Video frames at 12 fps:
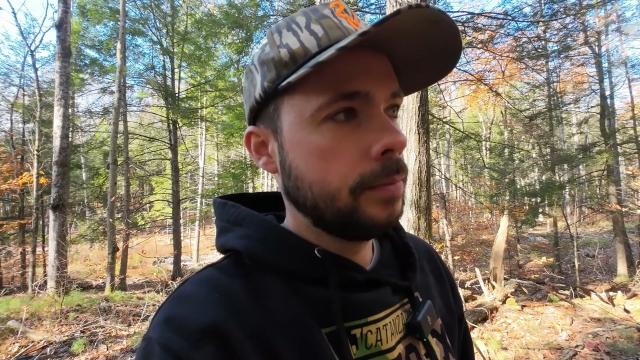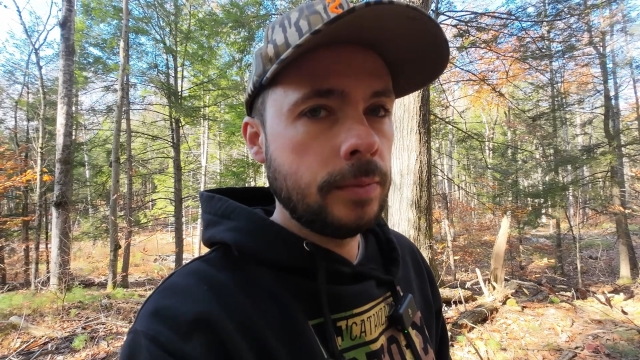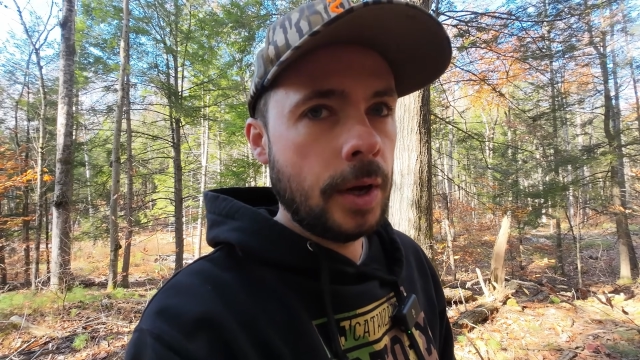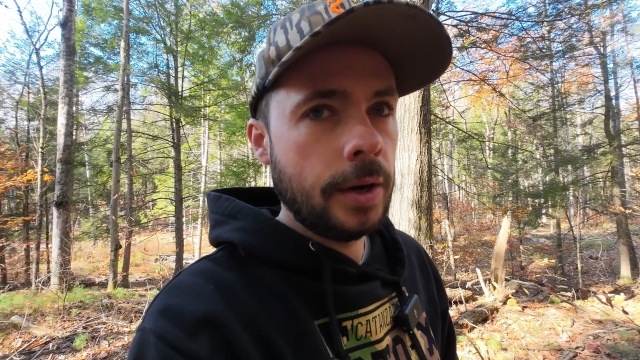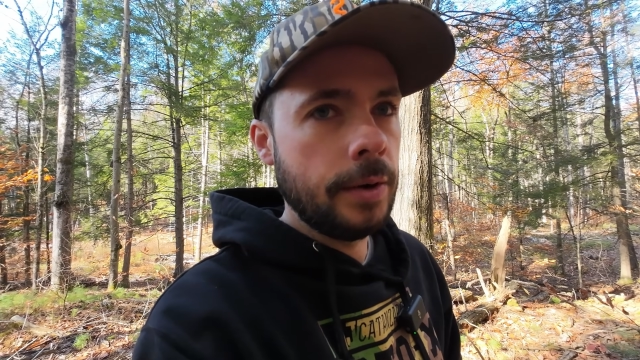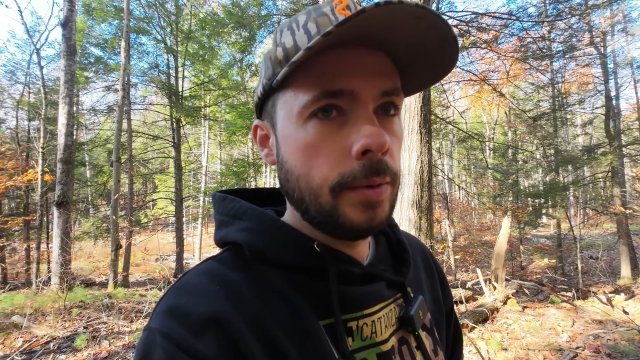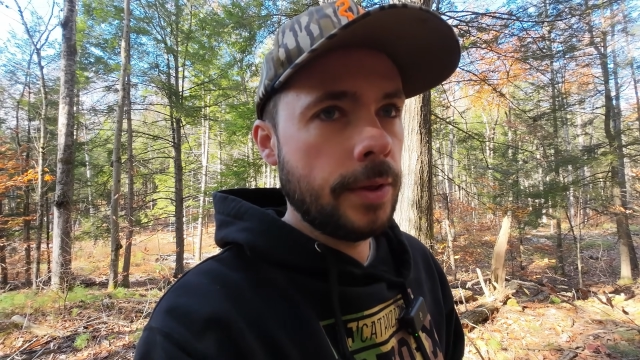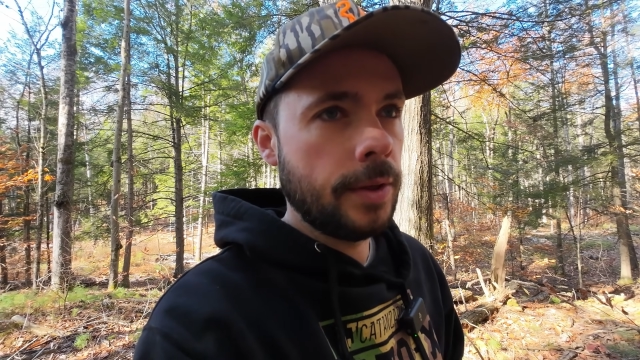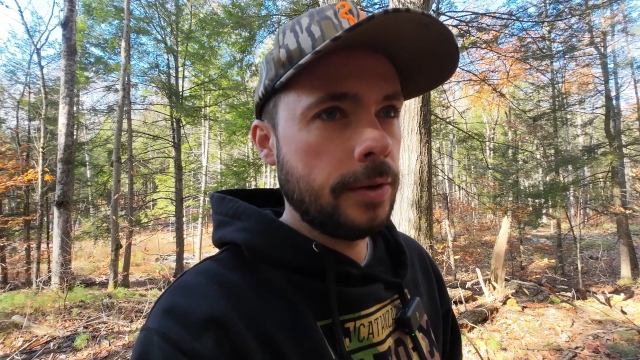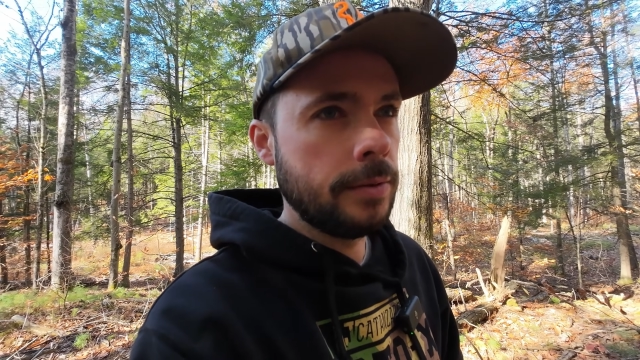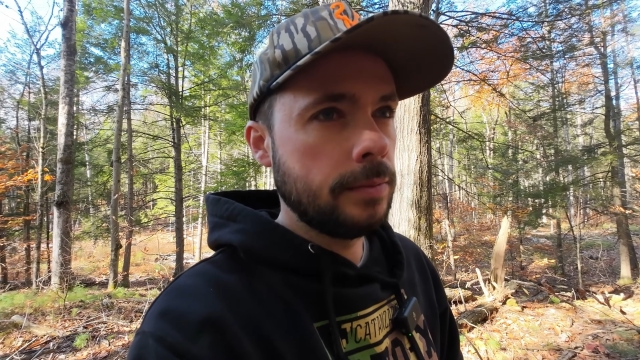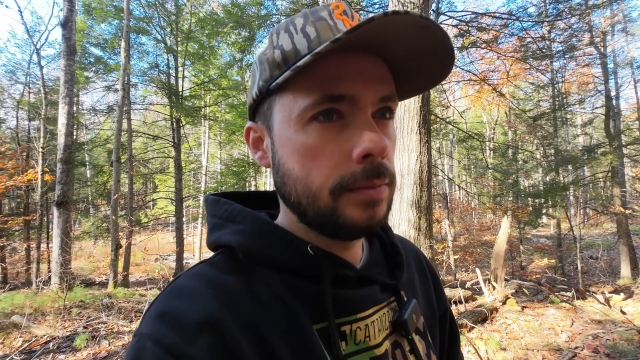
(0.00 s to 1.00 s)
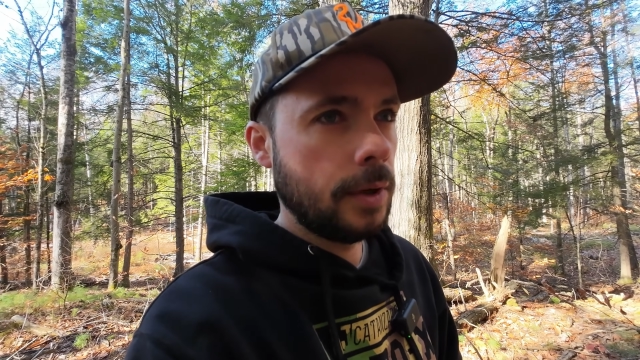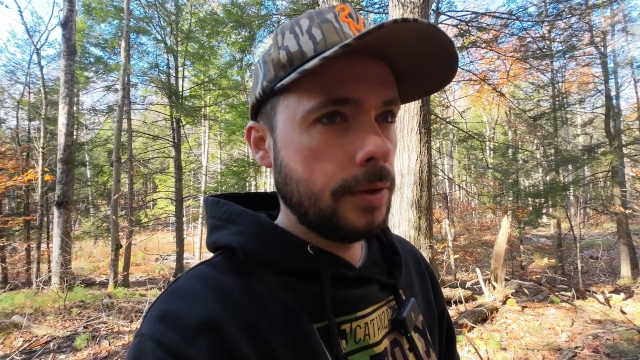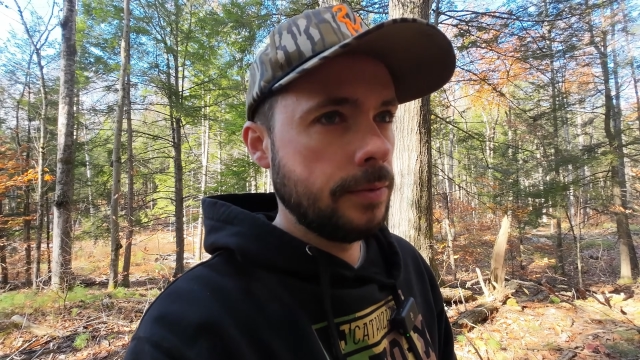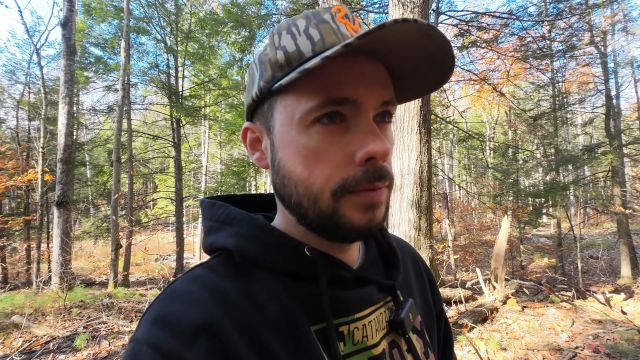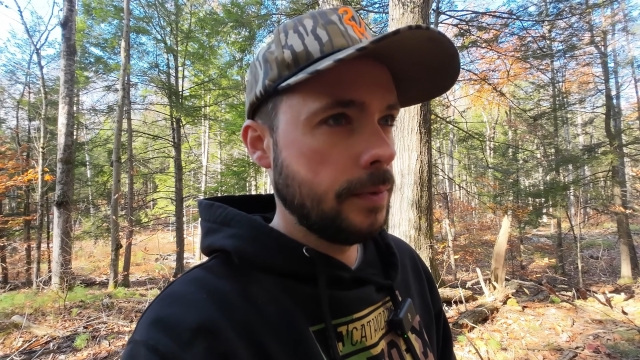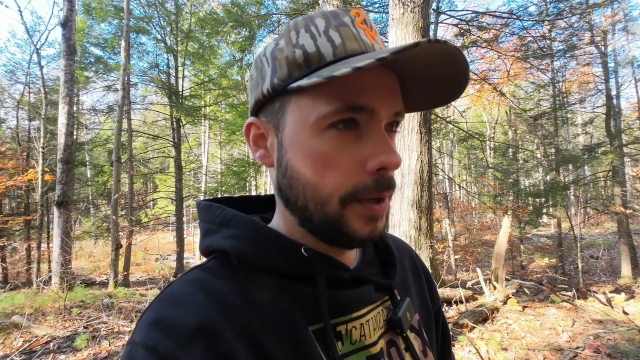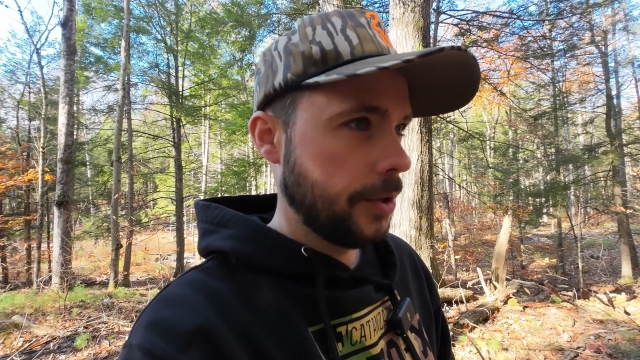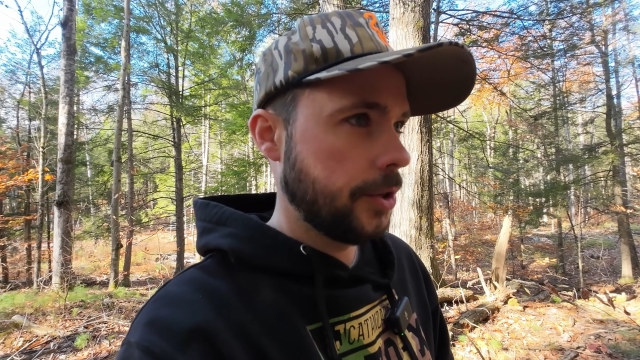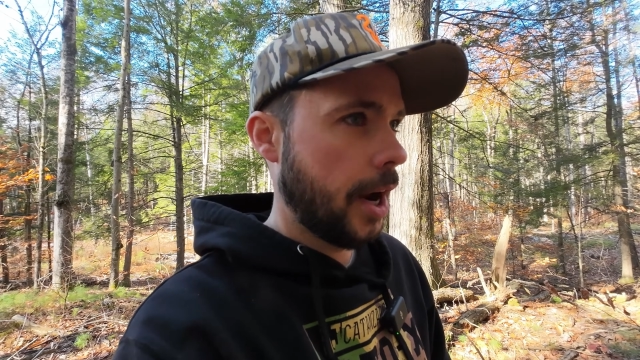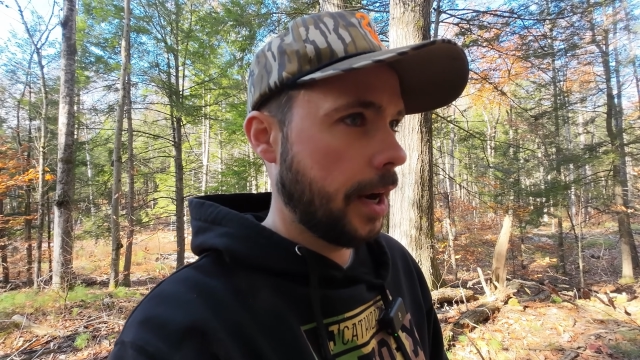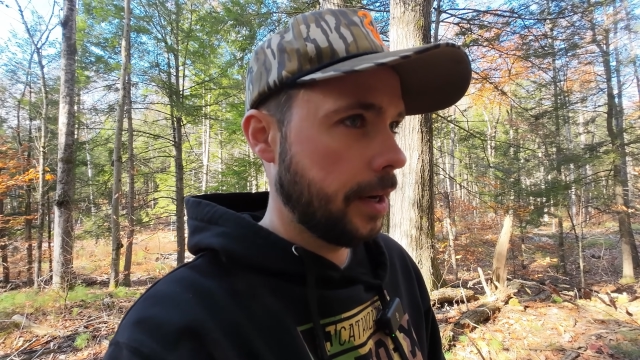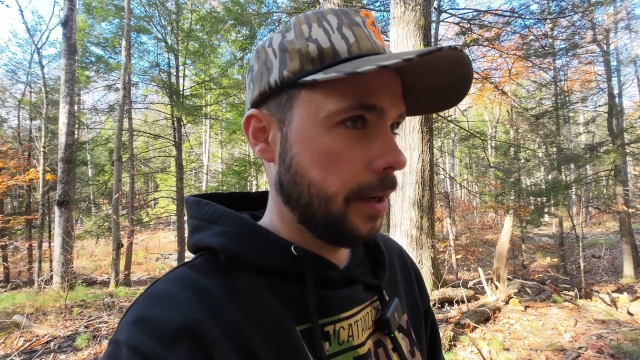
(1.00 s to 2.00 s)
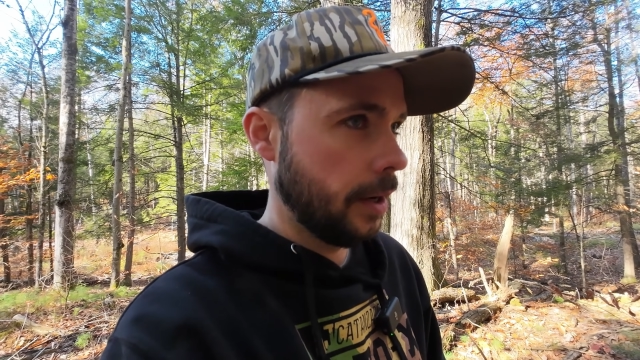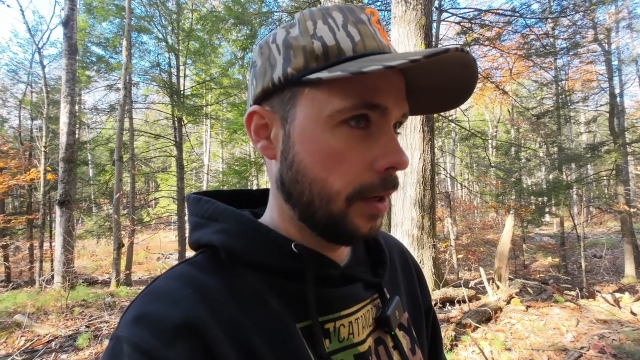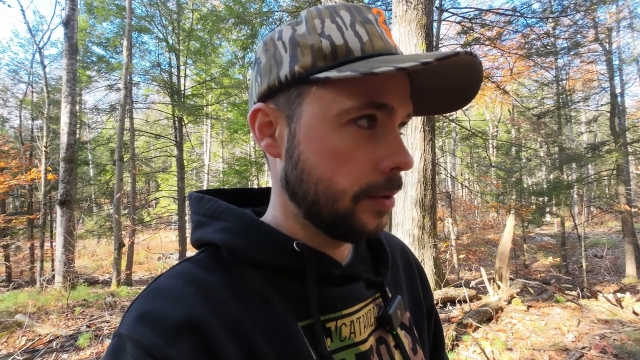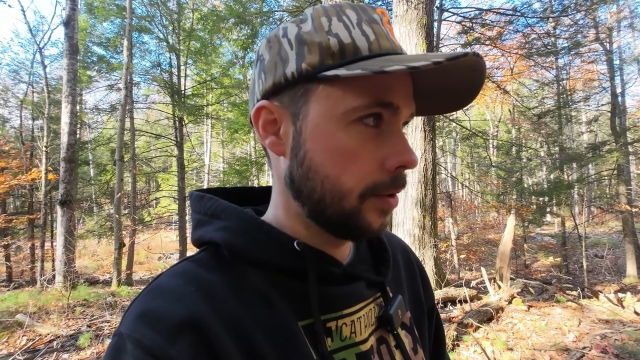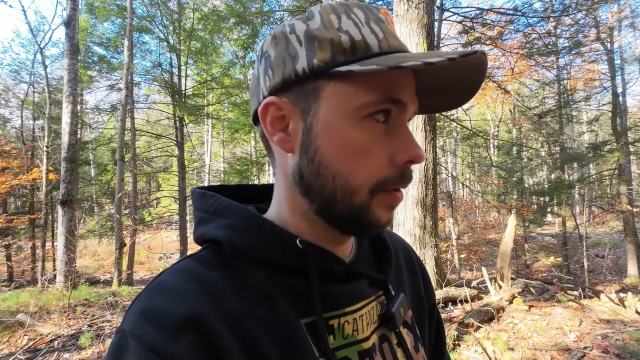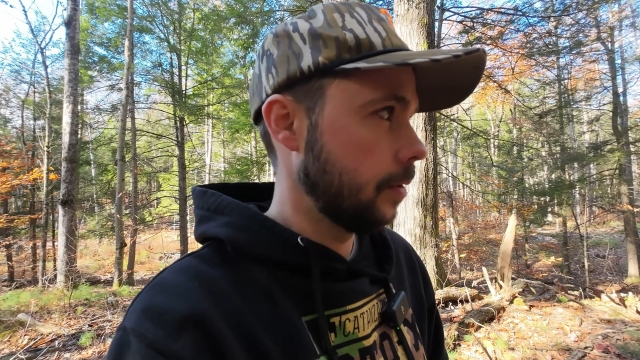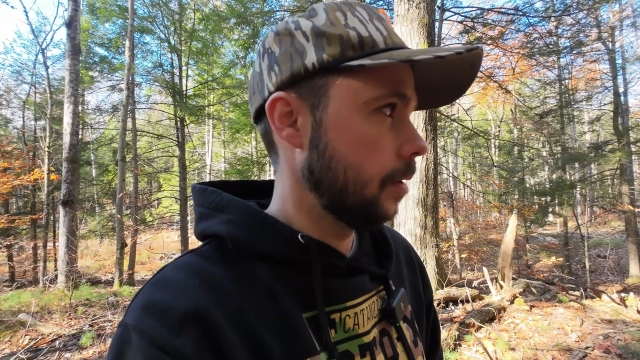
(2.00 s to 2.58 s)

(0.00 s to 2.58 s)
hunting with on their tracking guns.